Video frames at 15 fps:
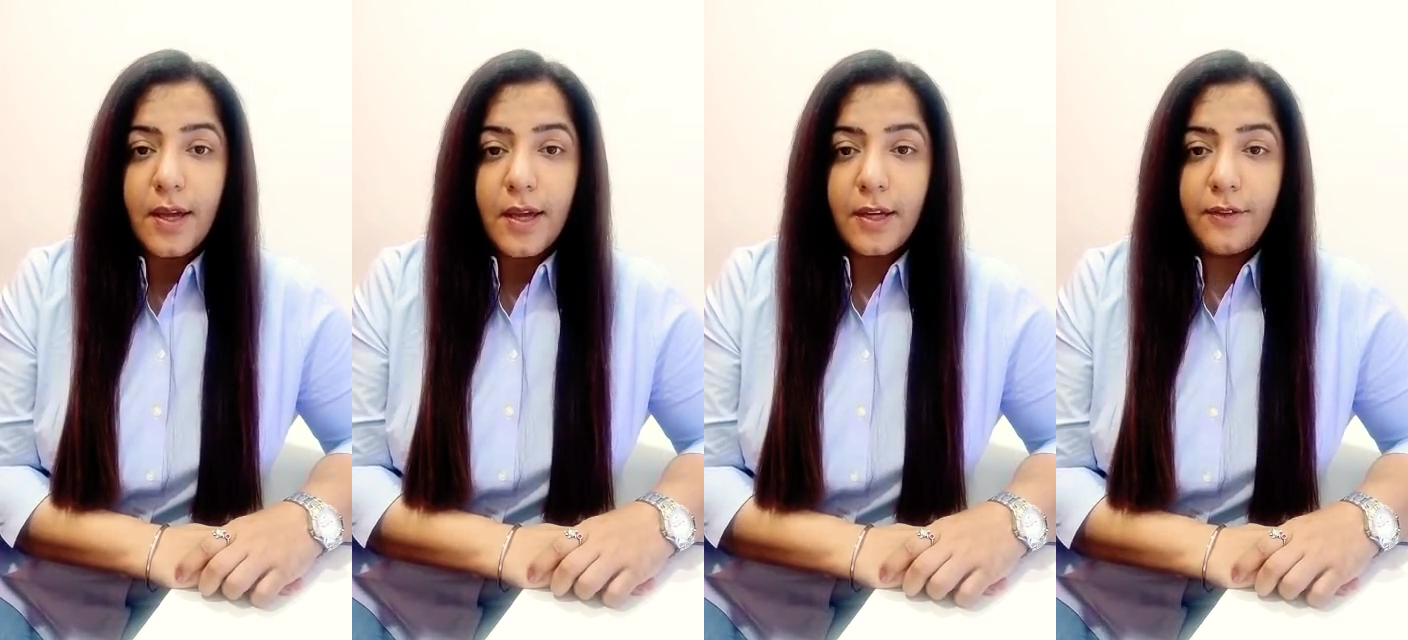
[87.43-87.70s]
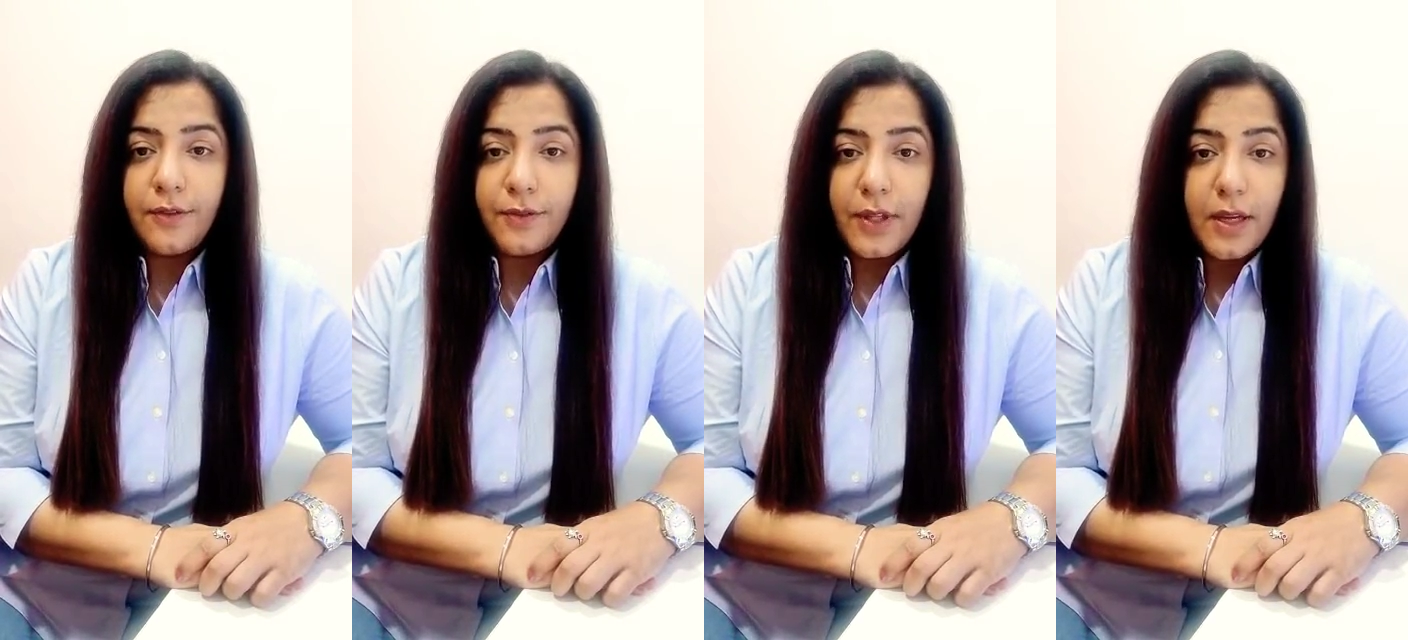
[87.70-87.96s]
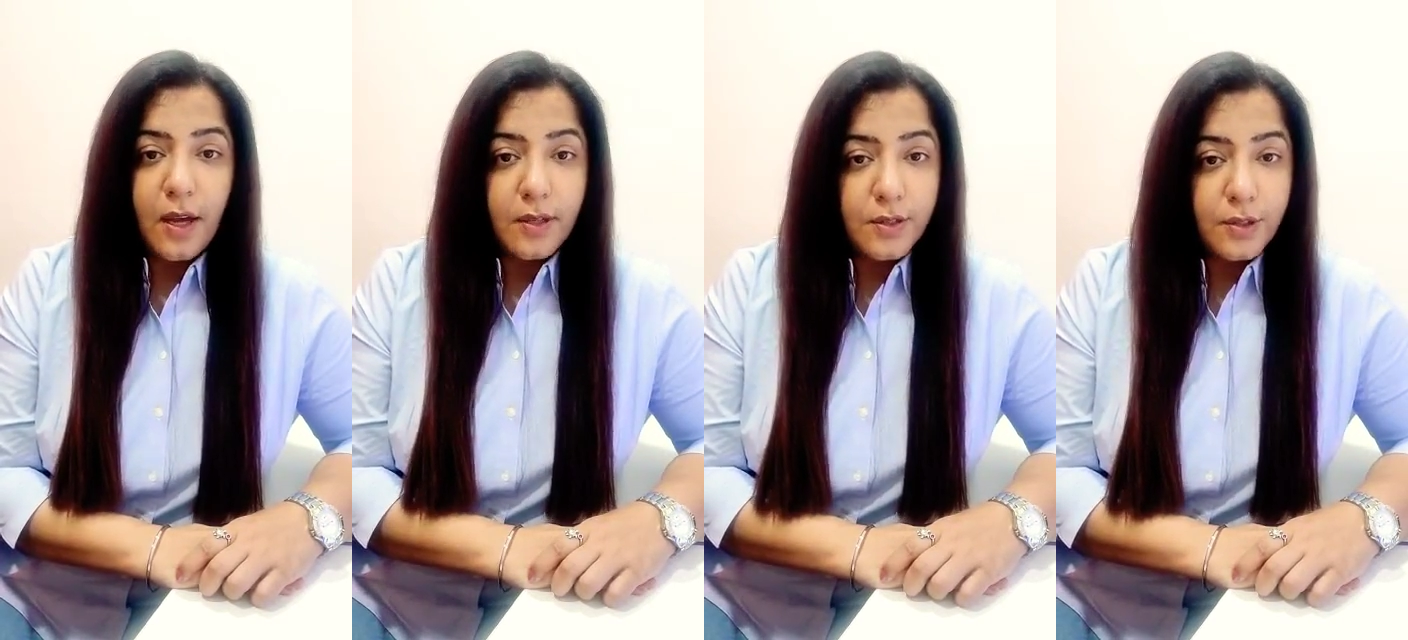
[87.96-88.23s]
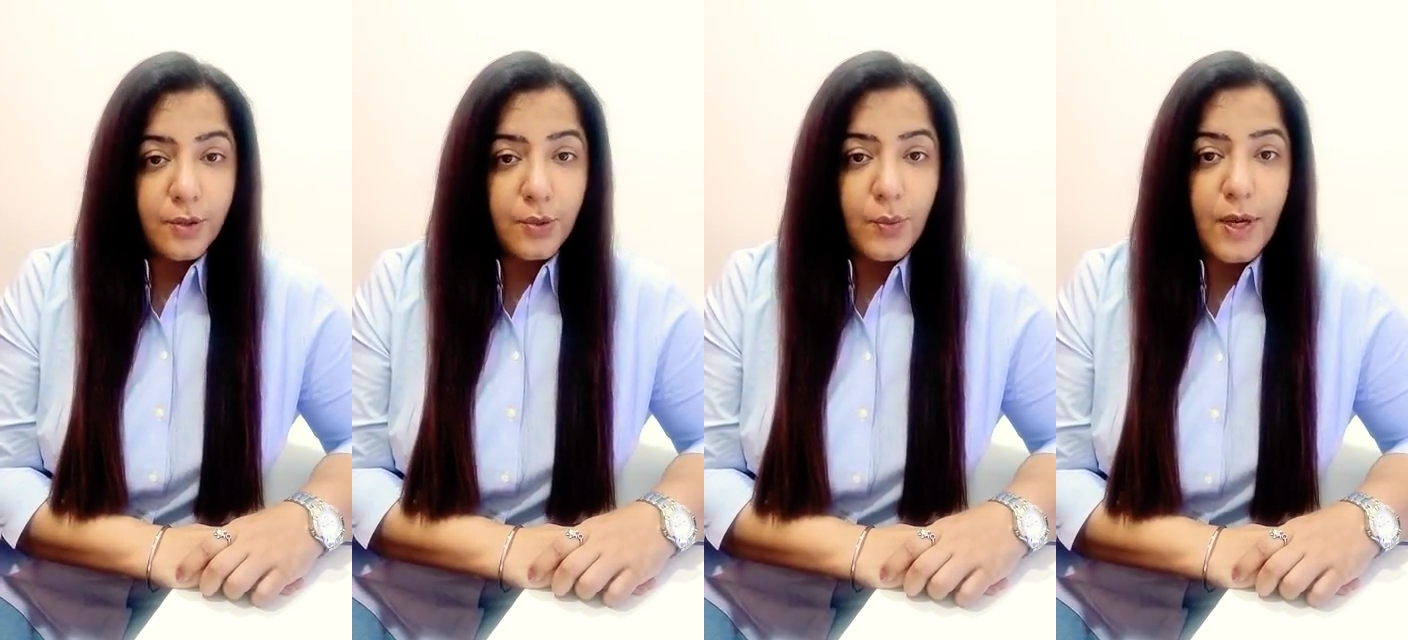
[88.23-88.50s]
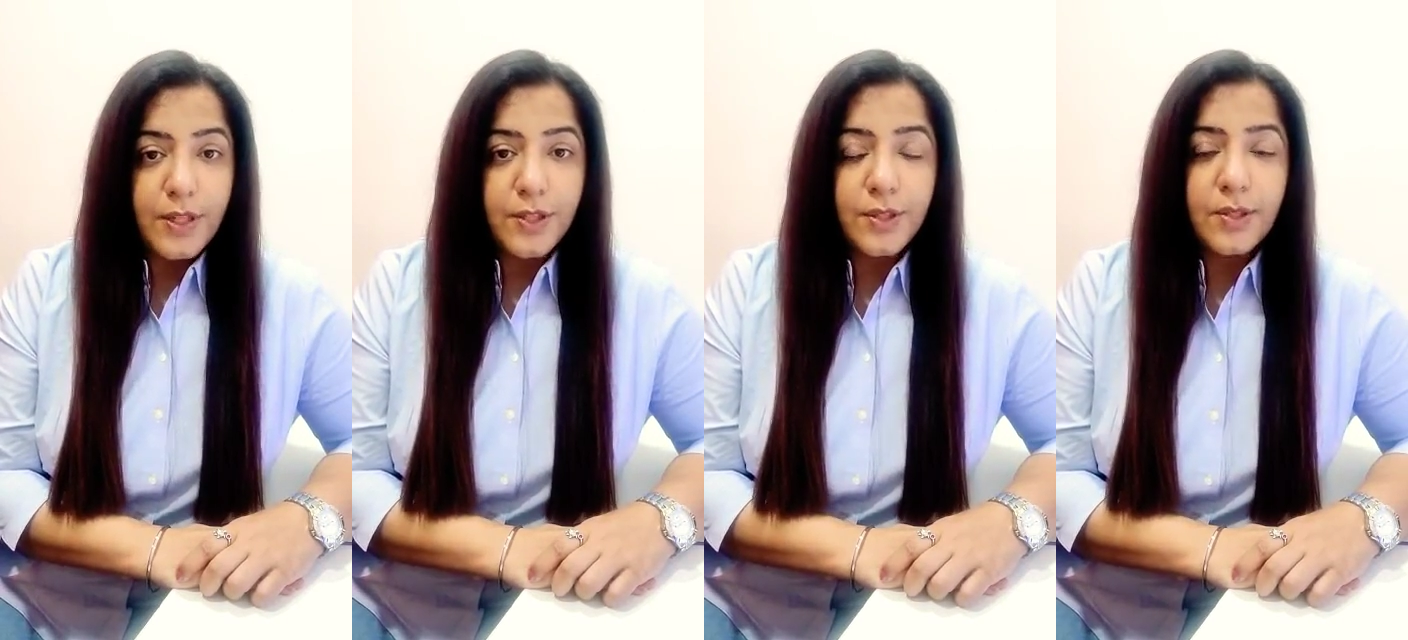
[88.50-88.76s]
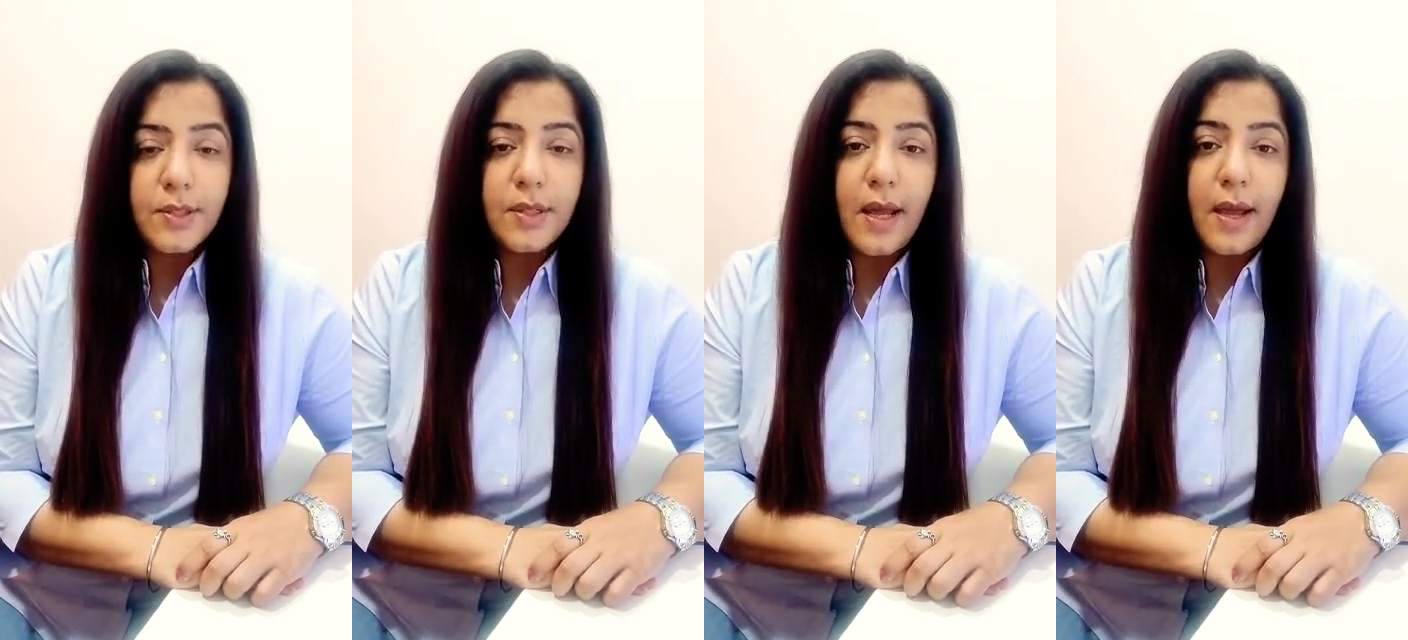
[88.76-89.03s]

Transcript: If they ask you questions